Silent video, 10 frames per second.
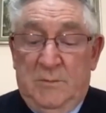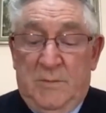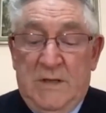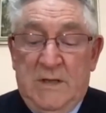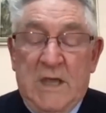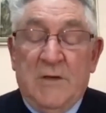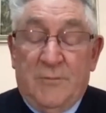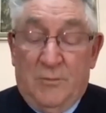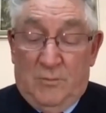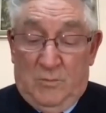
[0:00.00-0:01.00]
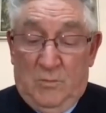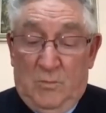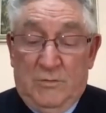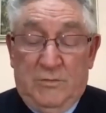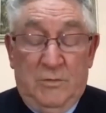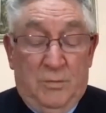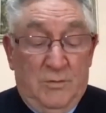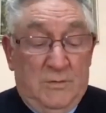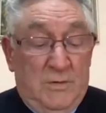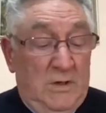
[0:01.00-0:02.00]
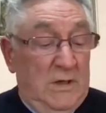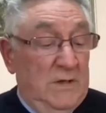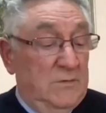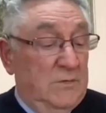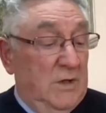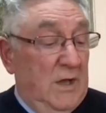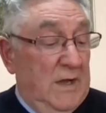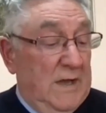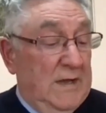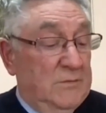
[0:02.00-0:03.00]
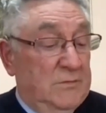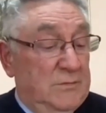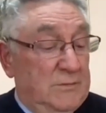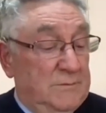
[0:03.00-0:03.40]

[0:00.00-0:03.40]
Being careful what you put into your heart.